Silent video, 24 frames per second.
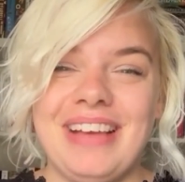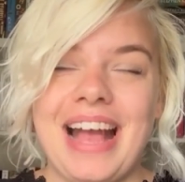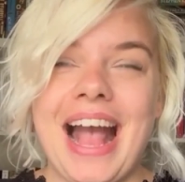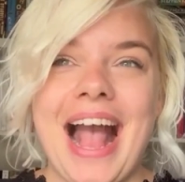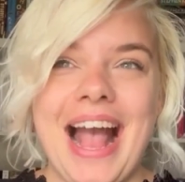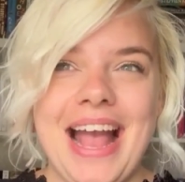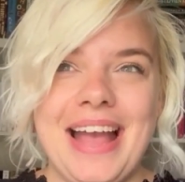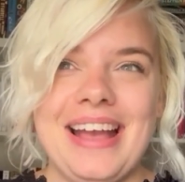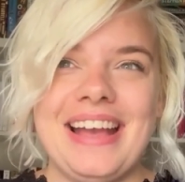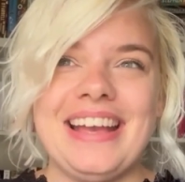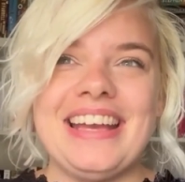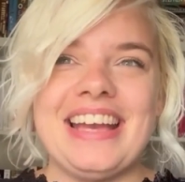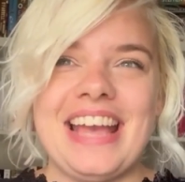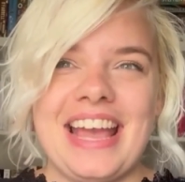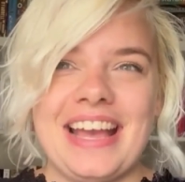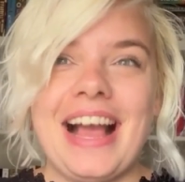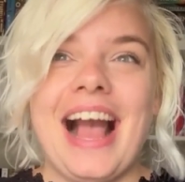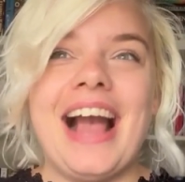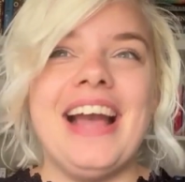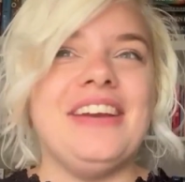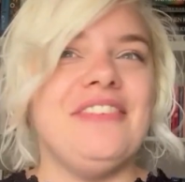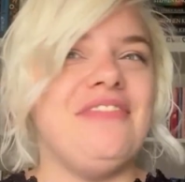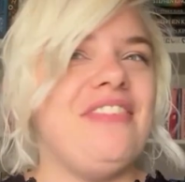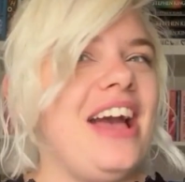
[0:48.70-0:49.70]

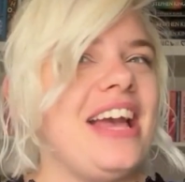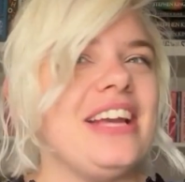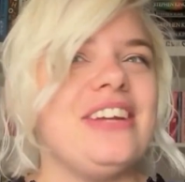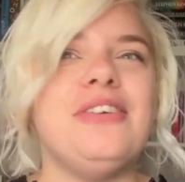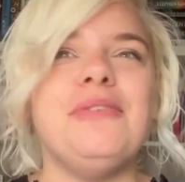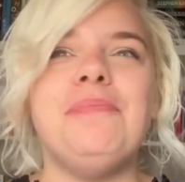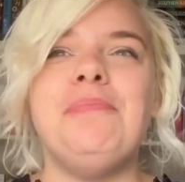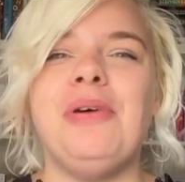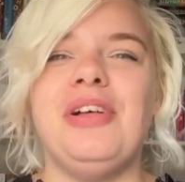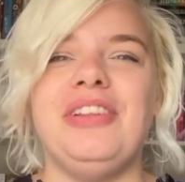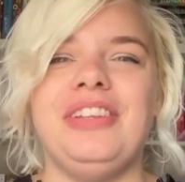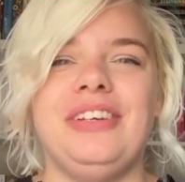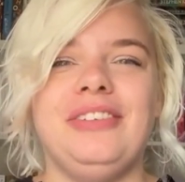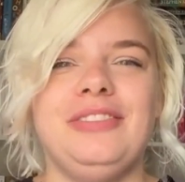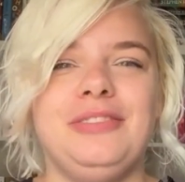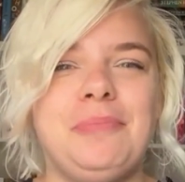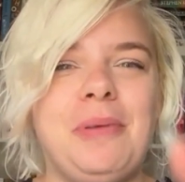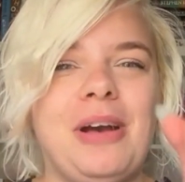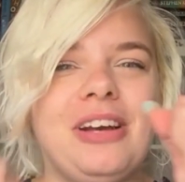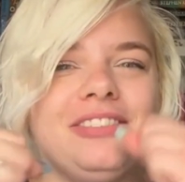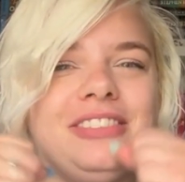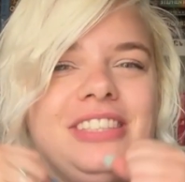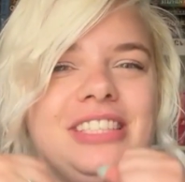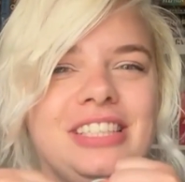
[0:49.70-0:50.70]
If I could put those
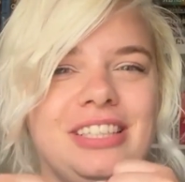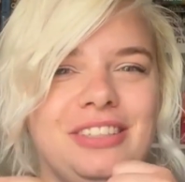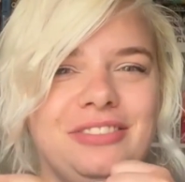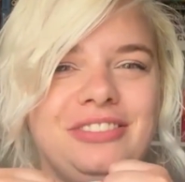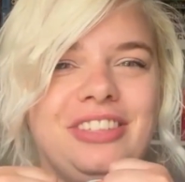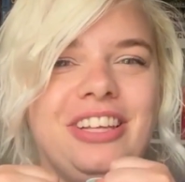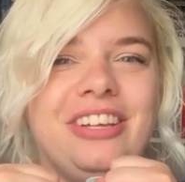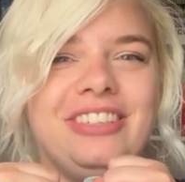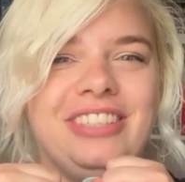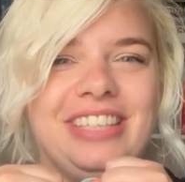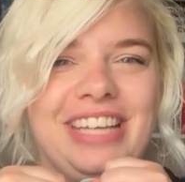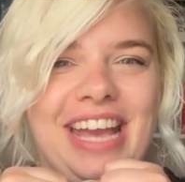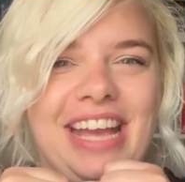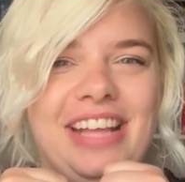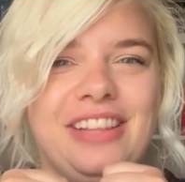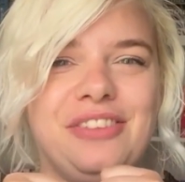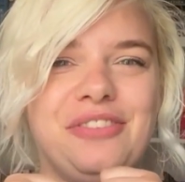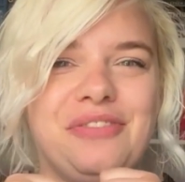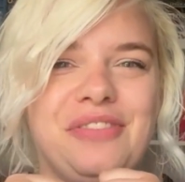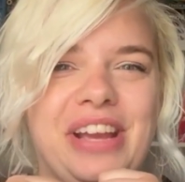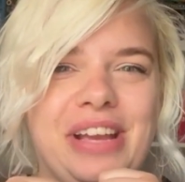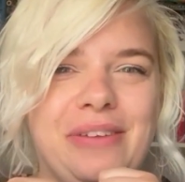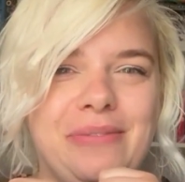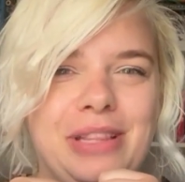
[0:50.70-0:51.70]
boxing gloves on and get in
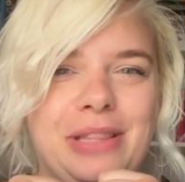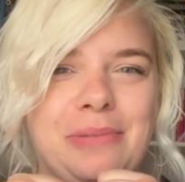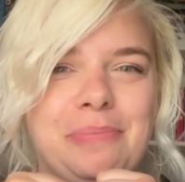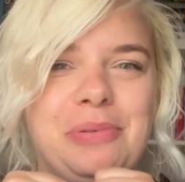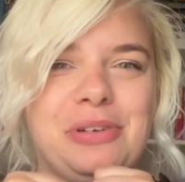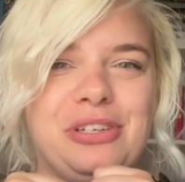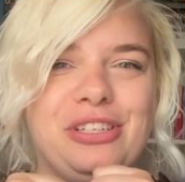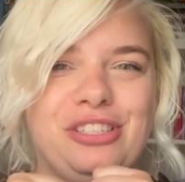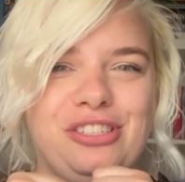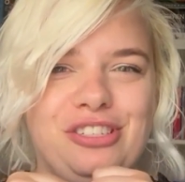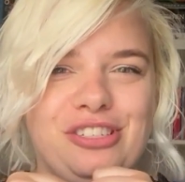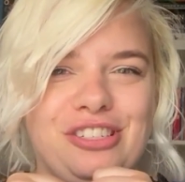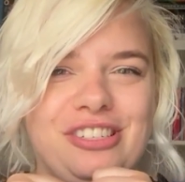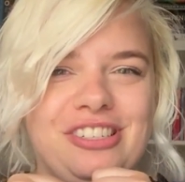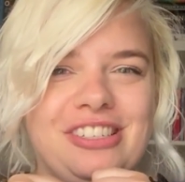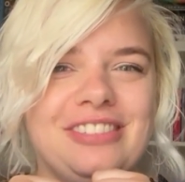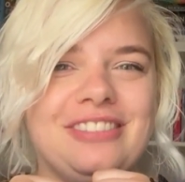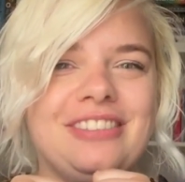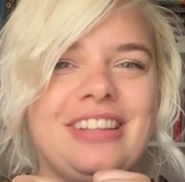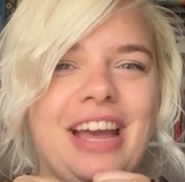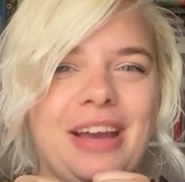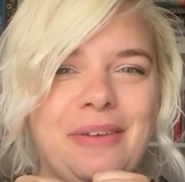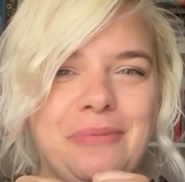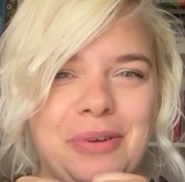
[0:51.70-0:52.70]
the ring with the Booker
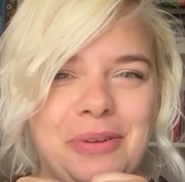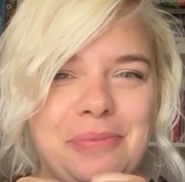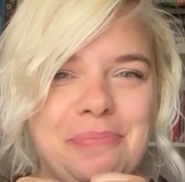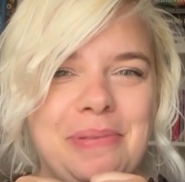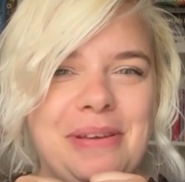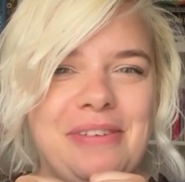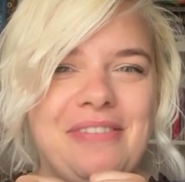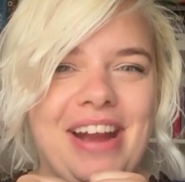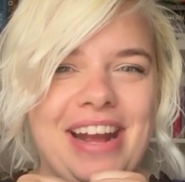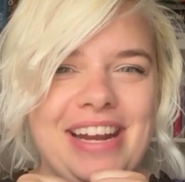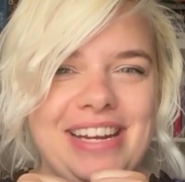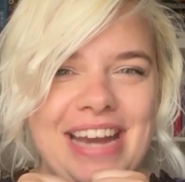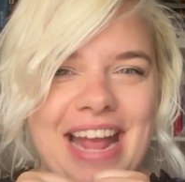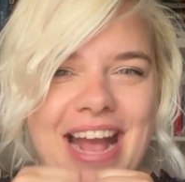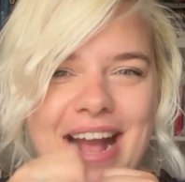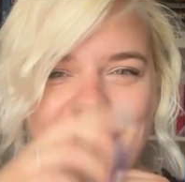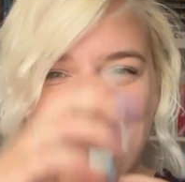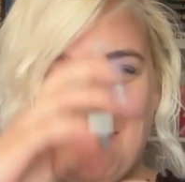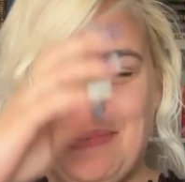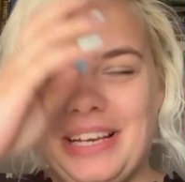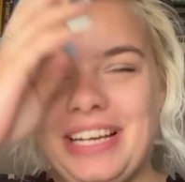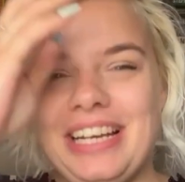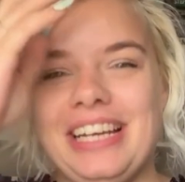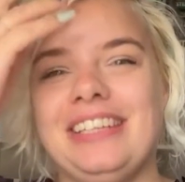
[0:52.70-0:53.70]
judges, I would be right now,
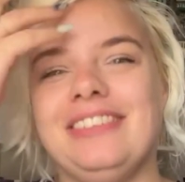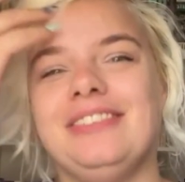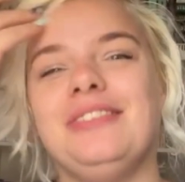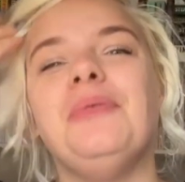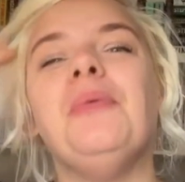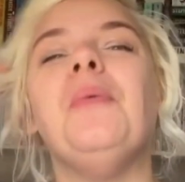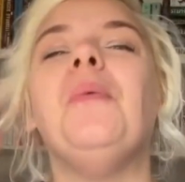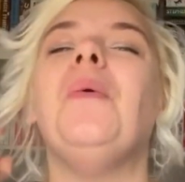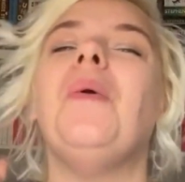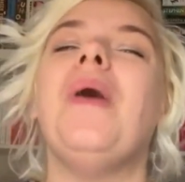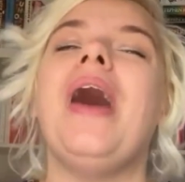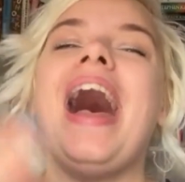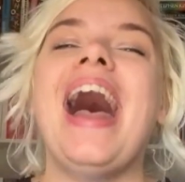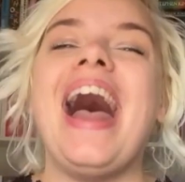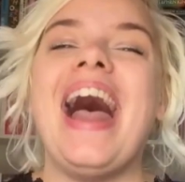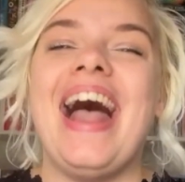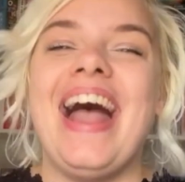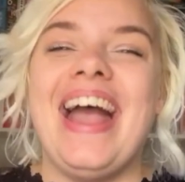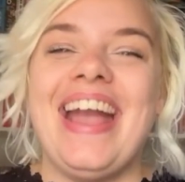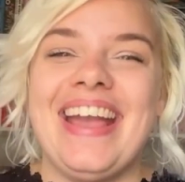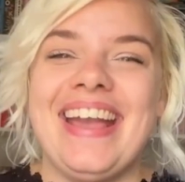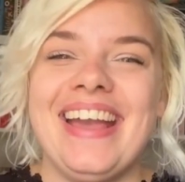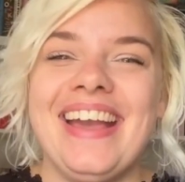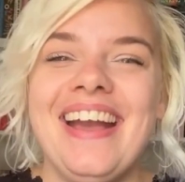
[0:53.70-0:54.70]
because
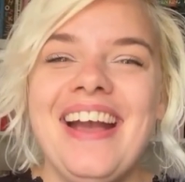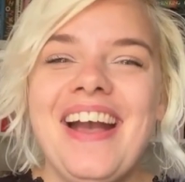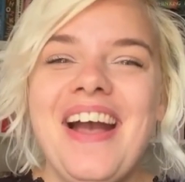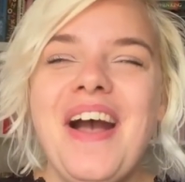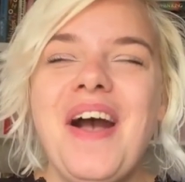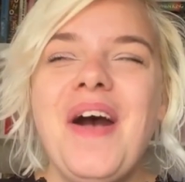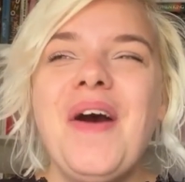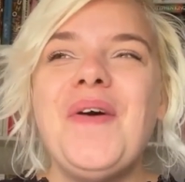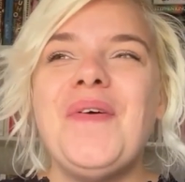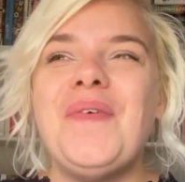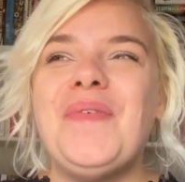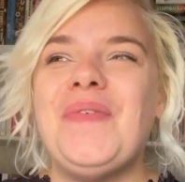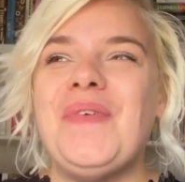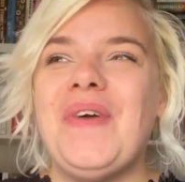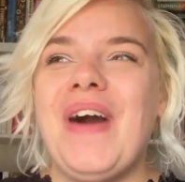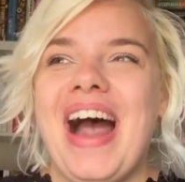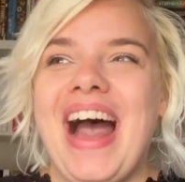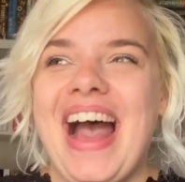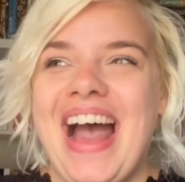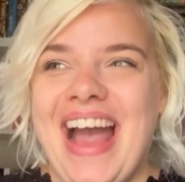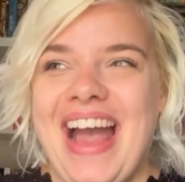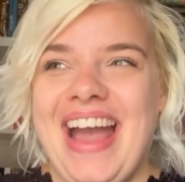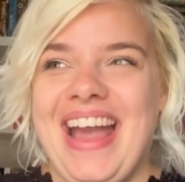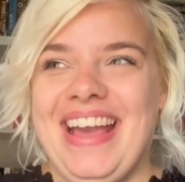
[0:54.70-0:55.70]
why
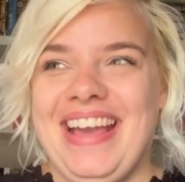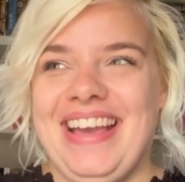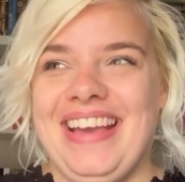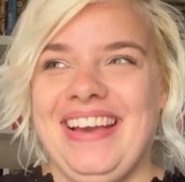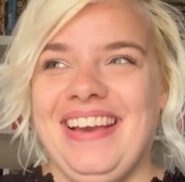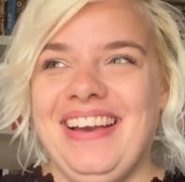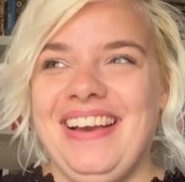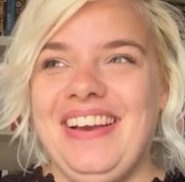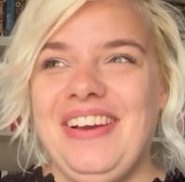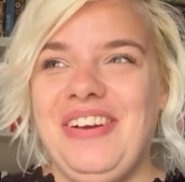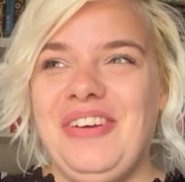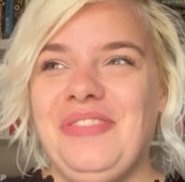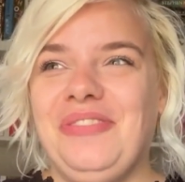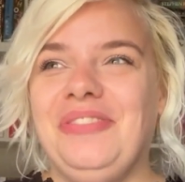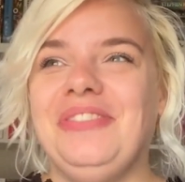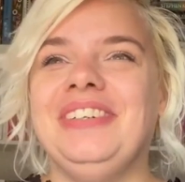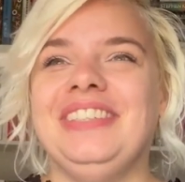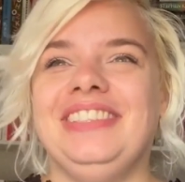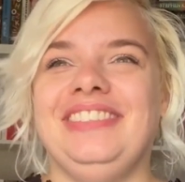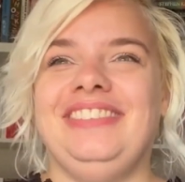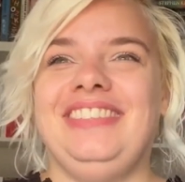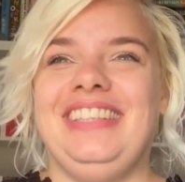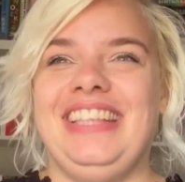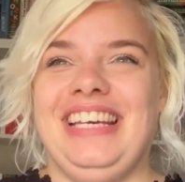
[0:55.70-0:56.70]

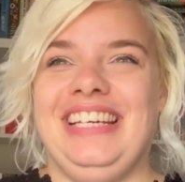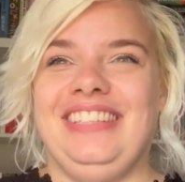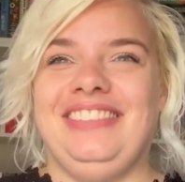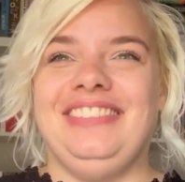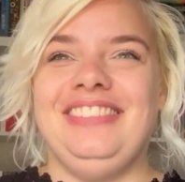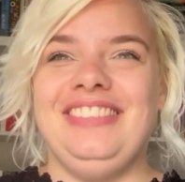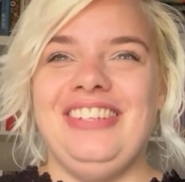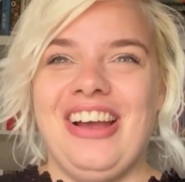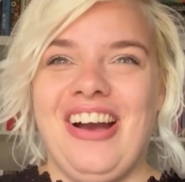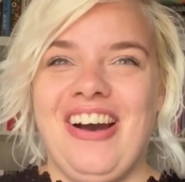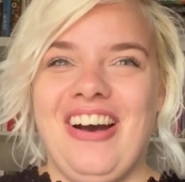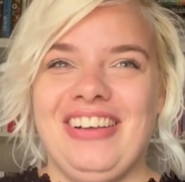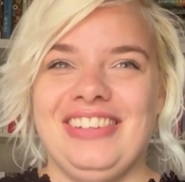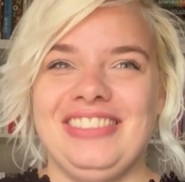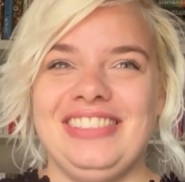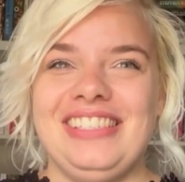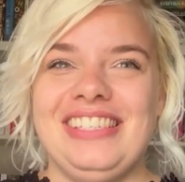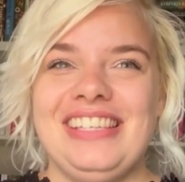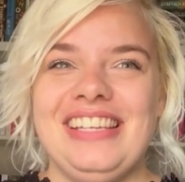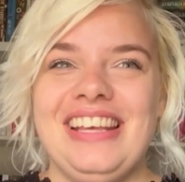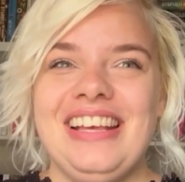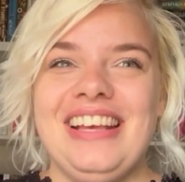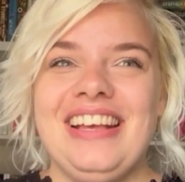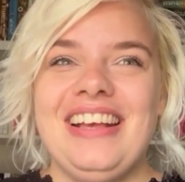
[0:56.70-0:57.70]
was this
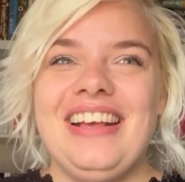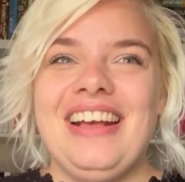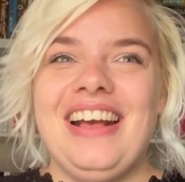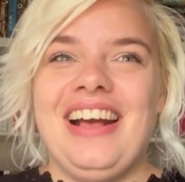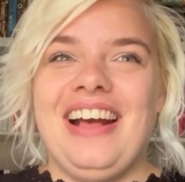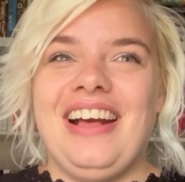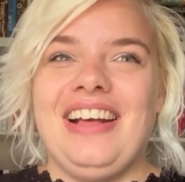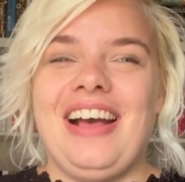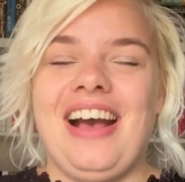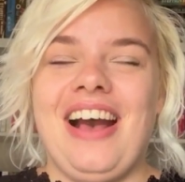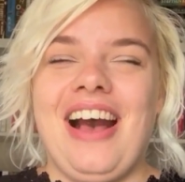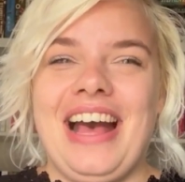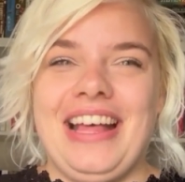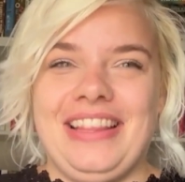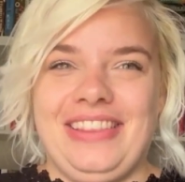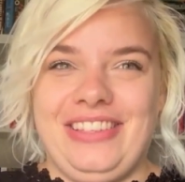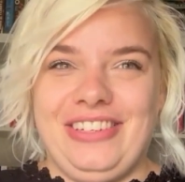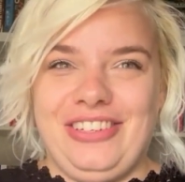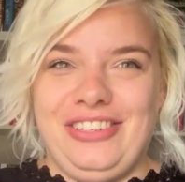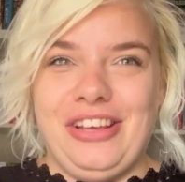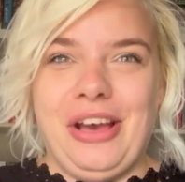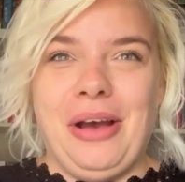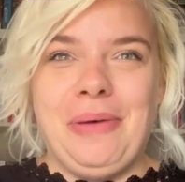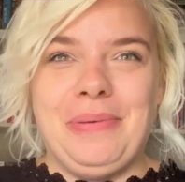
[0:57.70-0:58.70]
not at
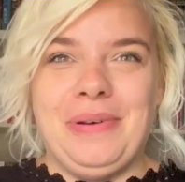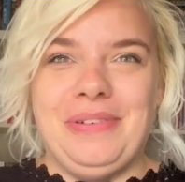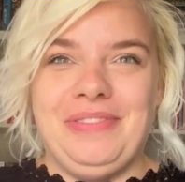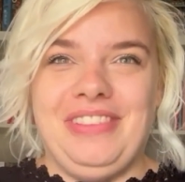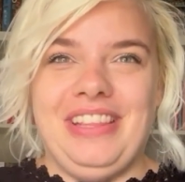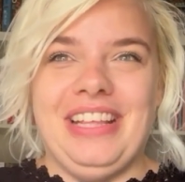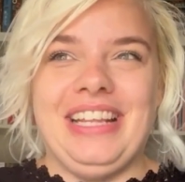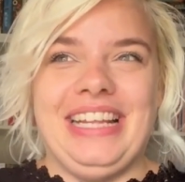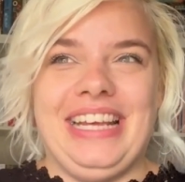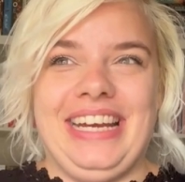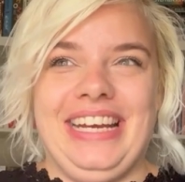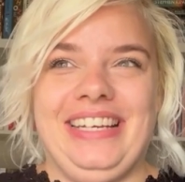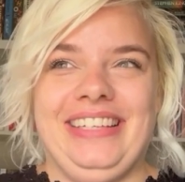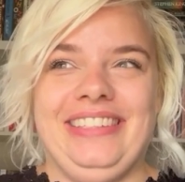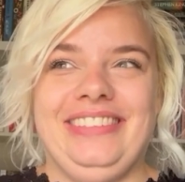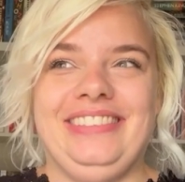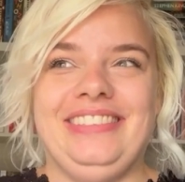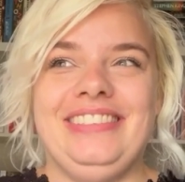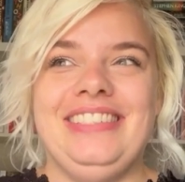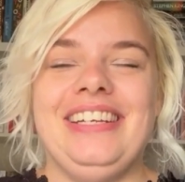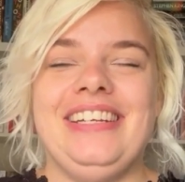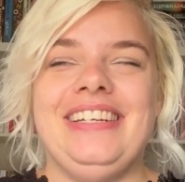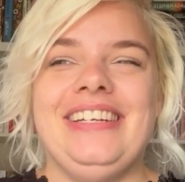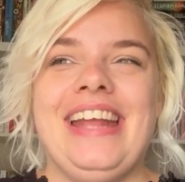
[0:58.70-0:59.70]
the top of the list?